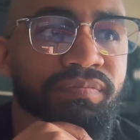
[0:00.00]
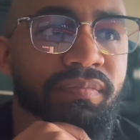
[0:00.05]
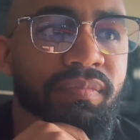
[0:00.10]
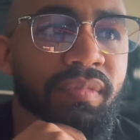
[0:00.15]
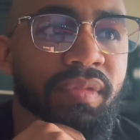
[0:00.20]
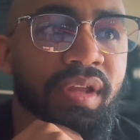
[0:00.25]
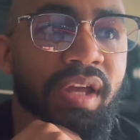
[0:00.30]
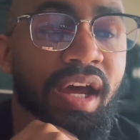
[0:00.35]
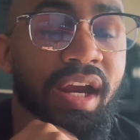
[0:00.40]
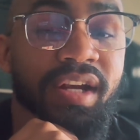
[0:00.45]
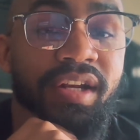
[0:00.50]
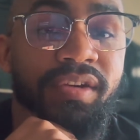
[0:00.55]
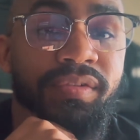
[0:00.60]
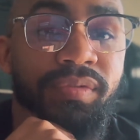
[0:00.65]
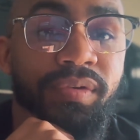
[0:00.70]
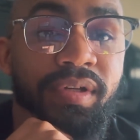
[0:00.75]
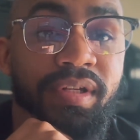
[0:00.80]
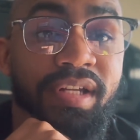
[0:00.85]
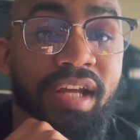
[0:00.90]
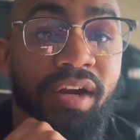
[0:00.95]
got a
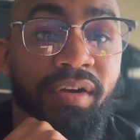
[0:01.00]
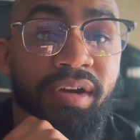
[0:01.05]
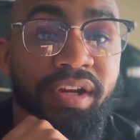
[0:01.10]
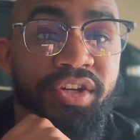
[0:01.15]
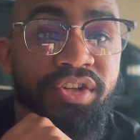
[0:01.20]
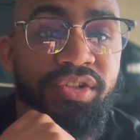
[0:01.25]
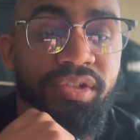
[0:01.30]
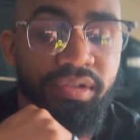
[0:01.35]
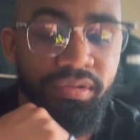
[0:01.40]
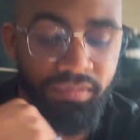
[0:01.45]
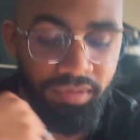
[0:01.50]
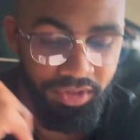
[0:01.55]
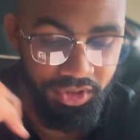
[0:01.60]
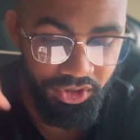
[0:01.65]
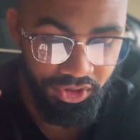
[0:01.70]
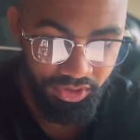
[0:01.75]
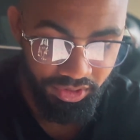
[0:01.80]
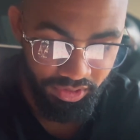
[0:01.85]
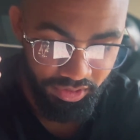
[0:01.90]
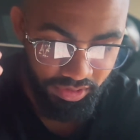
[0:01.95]
different direction,
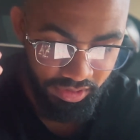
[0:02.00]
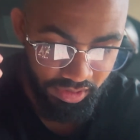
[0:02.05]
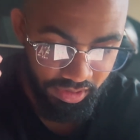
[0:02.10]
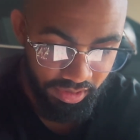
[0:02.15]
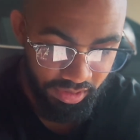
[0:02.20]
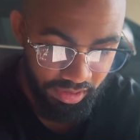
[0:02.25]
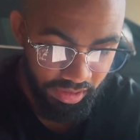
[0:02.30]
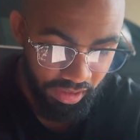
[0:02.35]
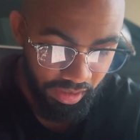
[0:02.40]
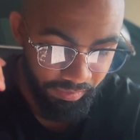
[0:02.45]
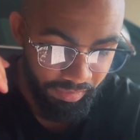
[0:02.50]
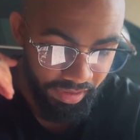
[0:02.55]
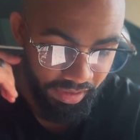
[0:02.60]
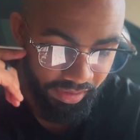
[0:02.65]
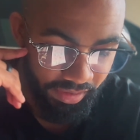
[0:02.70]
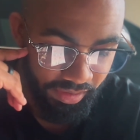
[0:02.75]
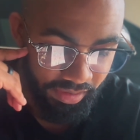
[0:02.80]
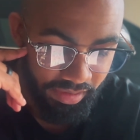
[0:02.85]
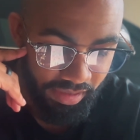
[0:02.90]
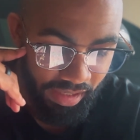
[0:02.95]
which I'm
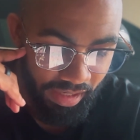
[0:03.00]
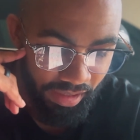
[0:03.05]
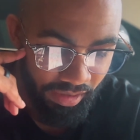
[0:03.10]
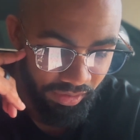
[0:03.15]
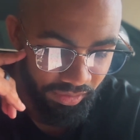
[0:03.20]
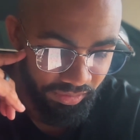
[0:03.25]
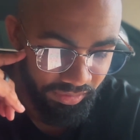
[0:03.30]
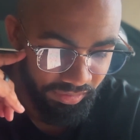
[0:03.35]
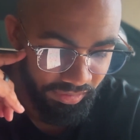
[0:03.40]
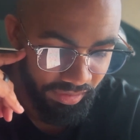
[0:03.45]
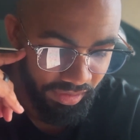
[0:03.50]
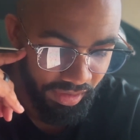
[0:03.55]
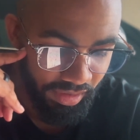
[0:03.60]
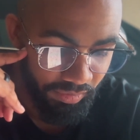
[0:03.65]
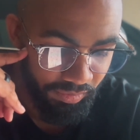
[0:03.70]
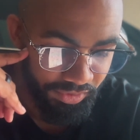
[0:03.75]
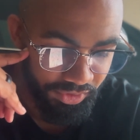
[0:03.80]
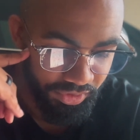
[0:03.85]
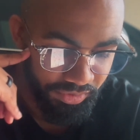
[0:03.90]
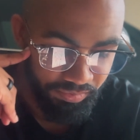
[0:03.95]
heading in now,
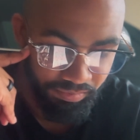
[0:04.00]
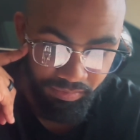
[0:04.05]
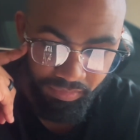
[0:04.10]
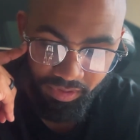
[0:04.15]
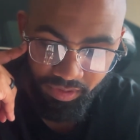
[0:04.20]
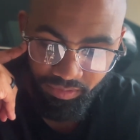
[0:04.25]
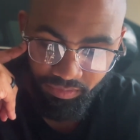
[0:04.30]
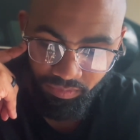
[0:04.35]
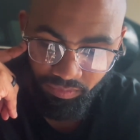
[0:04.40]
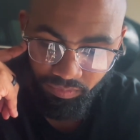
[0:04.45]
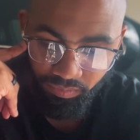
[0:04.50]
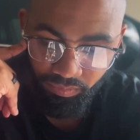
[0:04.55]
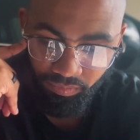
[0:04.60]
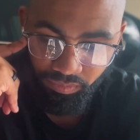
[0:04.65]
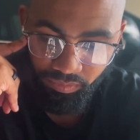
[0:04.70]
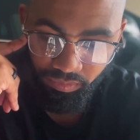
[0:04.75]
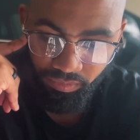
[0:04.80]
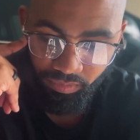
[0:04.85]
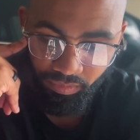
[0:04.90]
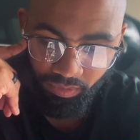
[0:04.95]
which has been
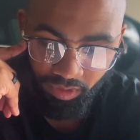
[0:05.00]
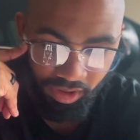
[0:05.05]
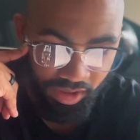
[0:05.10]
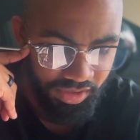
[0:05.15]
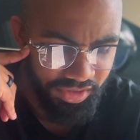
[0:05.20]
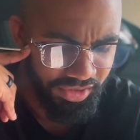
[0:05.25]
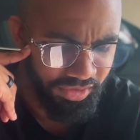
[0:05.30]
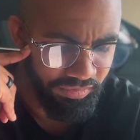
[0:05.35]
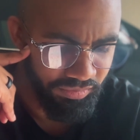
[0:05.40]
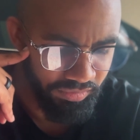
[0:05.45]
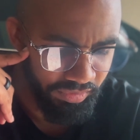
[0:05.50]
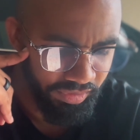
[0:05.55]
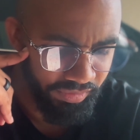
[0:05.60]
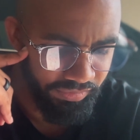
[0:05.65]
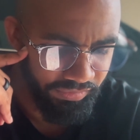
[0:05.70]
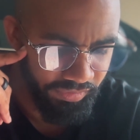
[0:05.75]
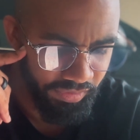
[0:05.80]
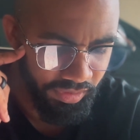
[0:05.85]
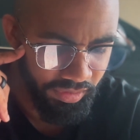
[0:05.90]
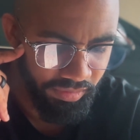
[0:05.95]
honestly really
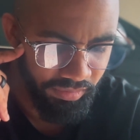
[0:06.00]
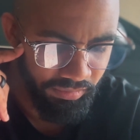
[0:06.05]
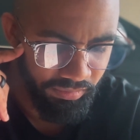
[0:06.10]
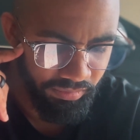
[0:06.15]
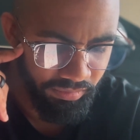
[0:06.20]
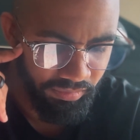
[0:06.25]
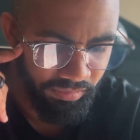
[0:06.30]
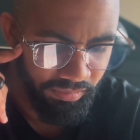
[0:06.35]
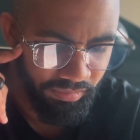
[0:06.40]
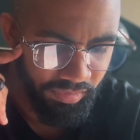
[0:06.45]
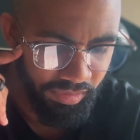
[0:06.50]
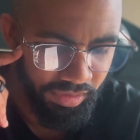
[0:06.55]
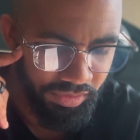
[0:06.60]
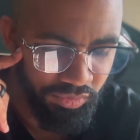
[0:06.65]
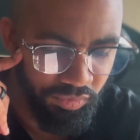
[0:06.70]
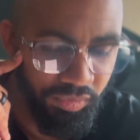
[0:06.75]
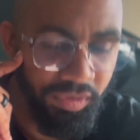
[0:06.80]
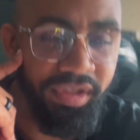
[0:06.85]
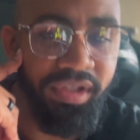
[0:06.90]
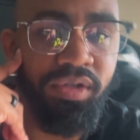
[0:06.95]
fun. It's
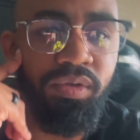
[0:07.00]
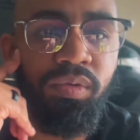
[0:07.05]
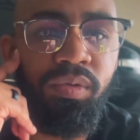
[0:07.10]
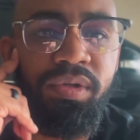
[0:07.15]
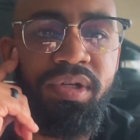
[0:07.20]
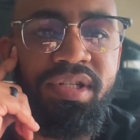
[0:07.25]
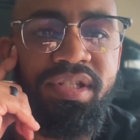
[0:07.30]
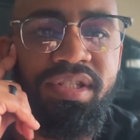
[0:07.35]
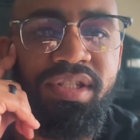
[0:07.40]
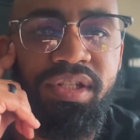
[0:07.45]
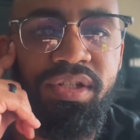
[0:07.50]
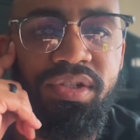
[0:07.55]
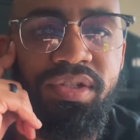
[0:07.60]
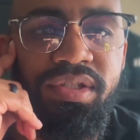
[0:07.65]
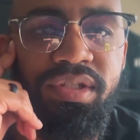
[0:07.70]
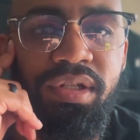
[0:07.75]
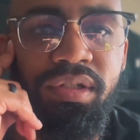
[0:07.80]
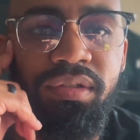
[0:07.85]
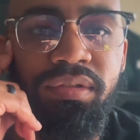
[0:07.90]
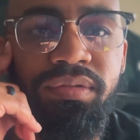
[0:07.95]
really cool to see
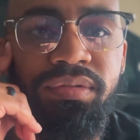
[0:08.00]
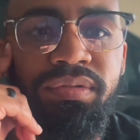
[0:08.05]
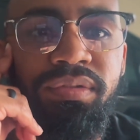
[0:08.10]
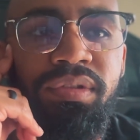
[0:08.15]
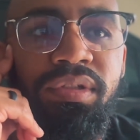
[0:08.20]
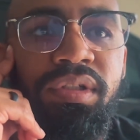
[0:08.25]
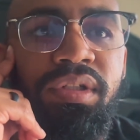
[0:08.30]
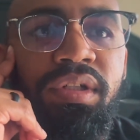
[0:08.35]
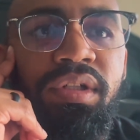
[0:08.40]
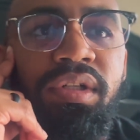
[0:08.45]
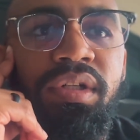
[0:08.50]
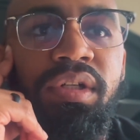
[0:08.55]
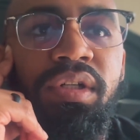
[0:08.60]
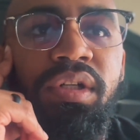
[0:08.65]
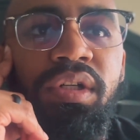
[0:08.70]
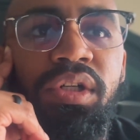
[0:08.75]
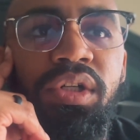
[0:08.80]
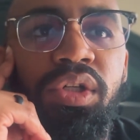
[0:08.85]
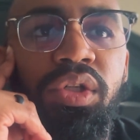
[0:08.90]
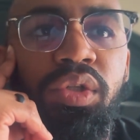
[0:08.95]
yourself
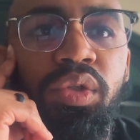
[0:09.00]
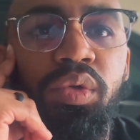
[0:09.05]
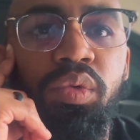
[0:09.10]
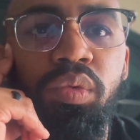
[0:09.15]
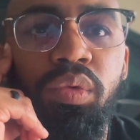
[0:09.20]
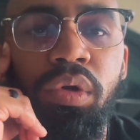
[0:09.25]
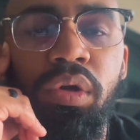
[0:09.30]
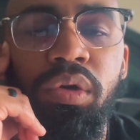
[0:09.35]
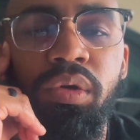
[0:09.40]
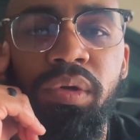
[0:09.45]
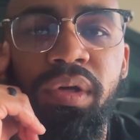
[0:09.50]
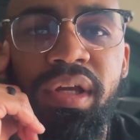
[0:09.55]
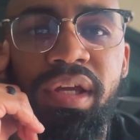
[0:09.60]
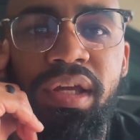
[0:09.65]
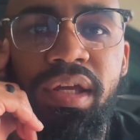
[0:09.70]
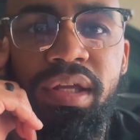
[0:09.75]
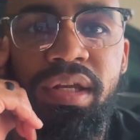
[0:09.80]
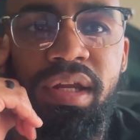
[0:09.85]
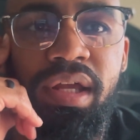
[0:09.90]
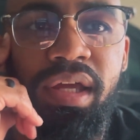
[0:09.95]
grow
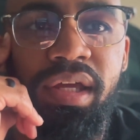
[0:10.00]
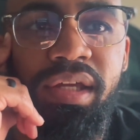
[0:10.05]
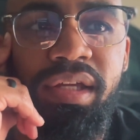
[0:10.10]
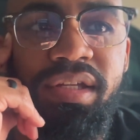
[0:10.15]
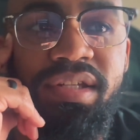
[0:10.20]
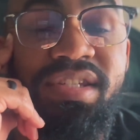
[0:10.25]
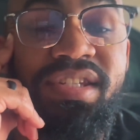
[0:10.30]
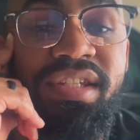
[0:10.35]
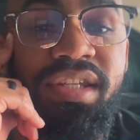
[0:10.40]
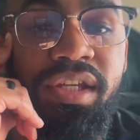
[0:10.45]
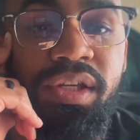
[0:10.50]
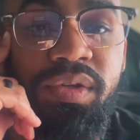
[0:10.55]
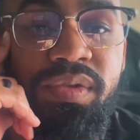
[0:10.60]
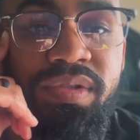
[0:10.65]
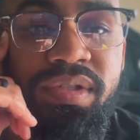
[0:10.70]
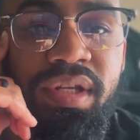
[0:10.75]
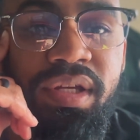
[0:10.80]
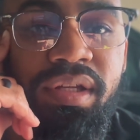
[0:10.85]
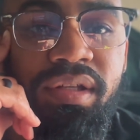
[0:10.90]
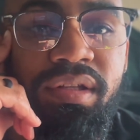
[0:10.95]
in a skill
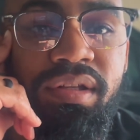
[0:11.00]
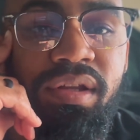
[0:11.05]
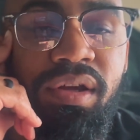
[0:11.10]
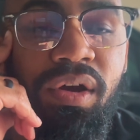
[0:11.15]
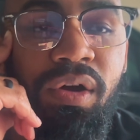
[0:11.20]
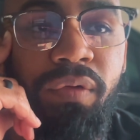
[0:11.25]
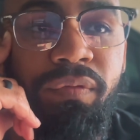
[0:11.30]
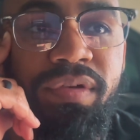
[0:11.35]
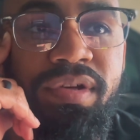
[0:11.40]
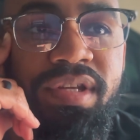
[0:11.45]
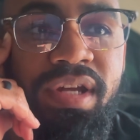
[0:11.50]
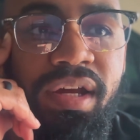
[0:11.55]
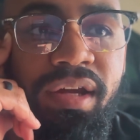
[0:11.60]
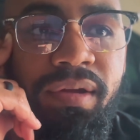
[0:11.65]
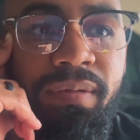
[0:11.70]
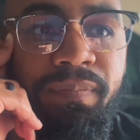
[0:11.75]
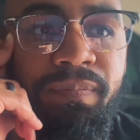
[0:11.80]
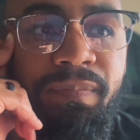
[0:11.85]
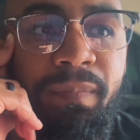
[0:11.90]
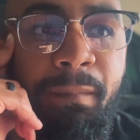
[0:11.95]
set over
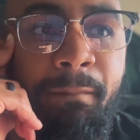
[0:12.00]
time,